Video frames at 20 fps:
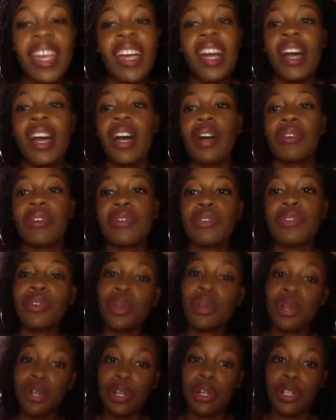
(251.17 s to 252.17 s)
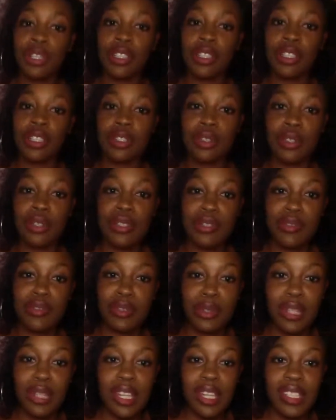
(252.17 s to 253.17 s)
For those of you that
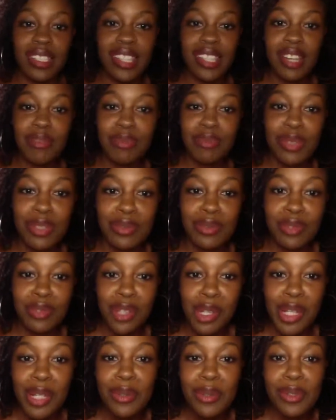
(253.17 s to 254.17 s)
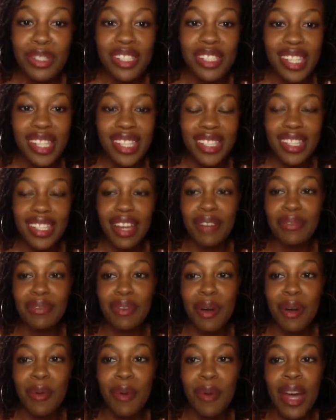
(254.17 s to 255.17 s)
have been following Huchenda for a
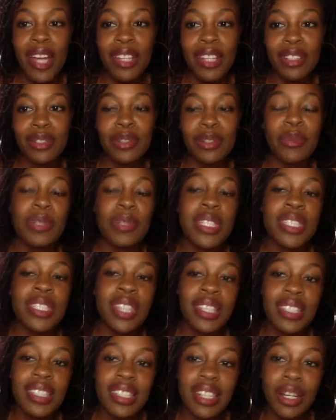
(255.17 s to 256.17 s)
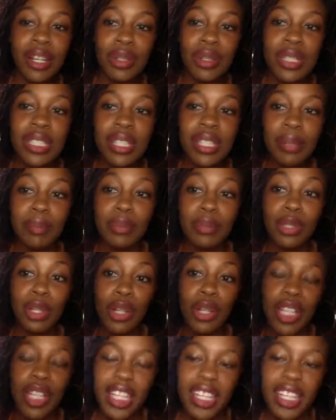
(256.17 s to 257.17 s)
while, you know, we started out
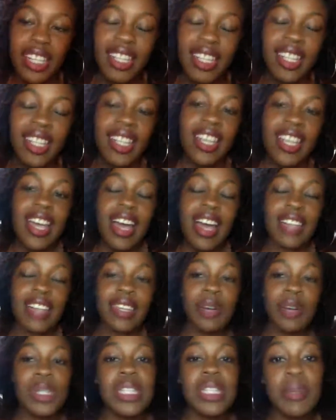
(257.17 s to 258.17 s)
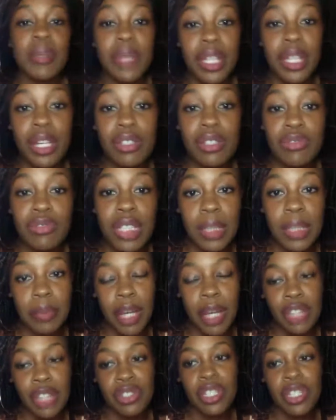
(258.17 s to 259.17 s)
blogging, and that was something I was really
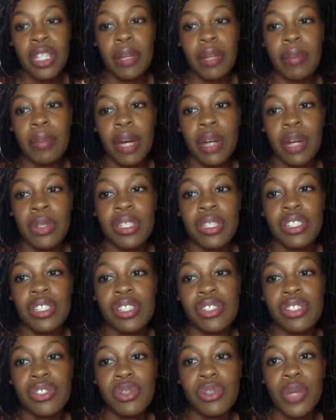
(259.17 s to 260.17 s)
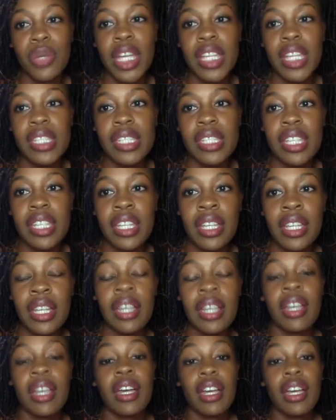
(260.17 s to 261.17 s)
passionate about, just showcasing
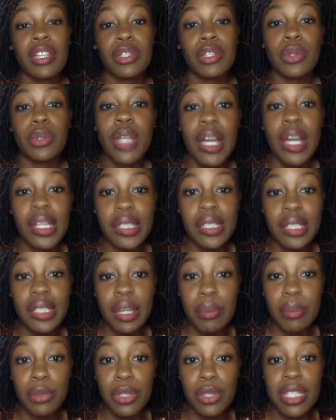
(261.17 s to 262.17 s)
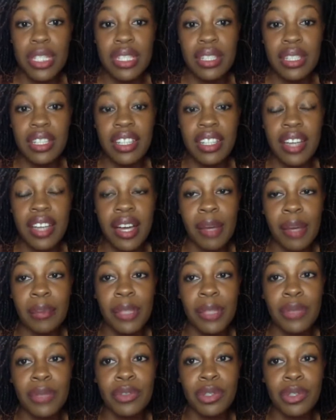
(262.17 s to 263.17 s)
Uganda mostly. If you
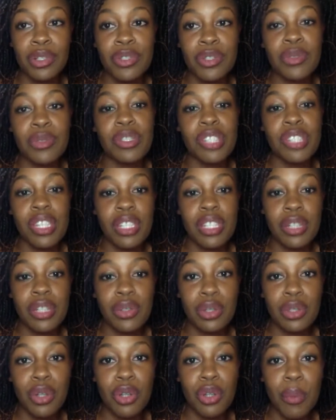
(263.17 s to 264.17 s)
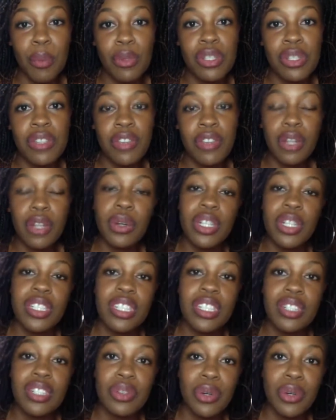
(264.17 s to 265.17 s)
go to huchenda.com, most of the content
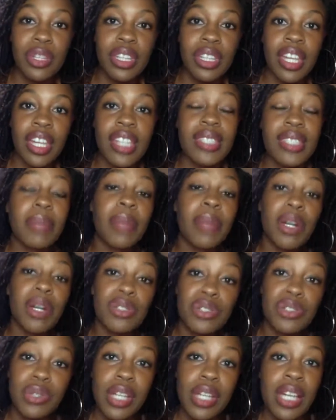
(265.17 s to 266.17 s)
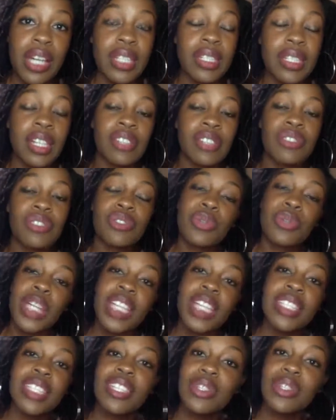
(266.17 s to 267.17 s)
on there is about Uganda, showcasing
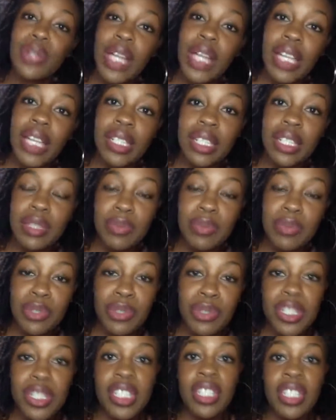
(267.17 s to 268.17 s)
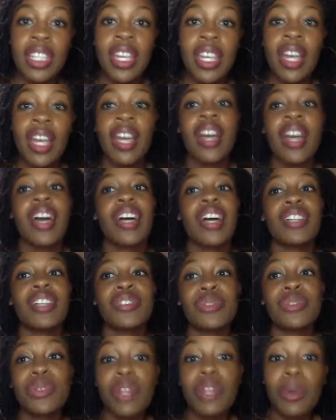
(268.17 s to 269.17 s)
Uganda's beauty to the
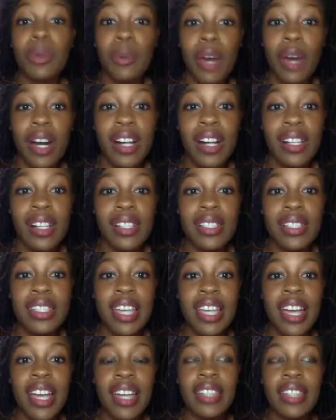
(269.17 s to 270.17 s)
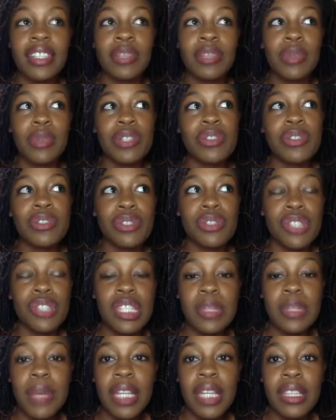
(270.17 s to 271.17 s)
world. And it was also just my
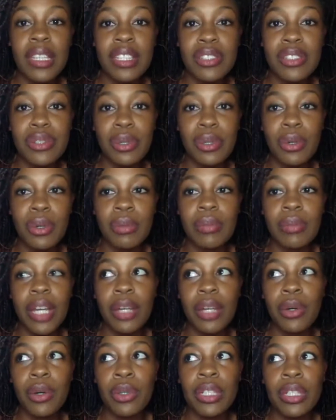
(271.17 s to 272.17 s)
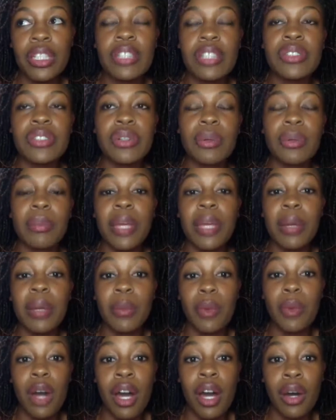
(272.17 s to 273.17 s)
own little
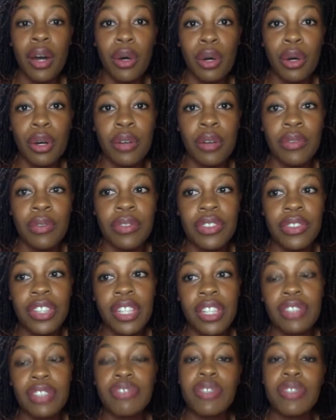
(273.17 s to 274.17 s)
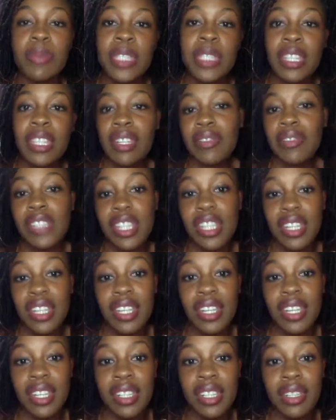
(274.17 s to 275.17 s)
memoir of the trips that I've
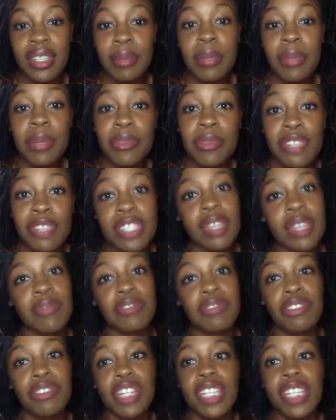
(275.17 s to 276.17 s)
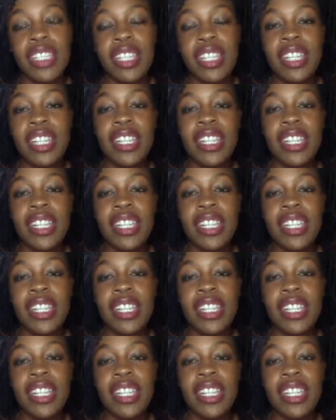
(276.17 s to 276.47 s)
taken, the memories I've created,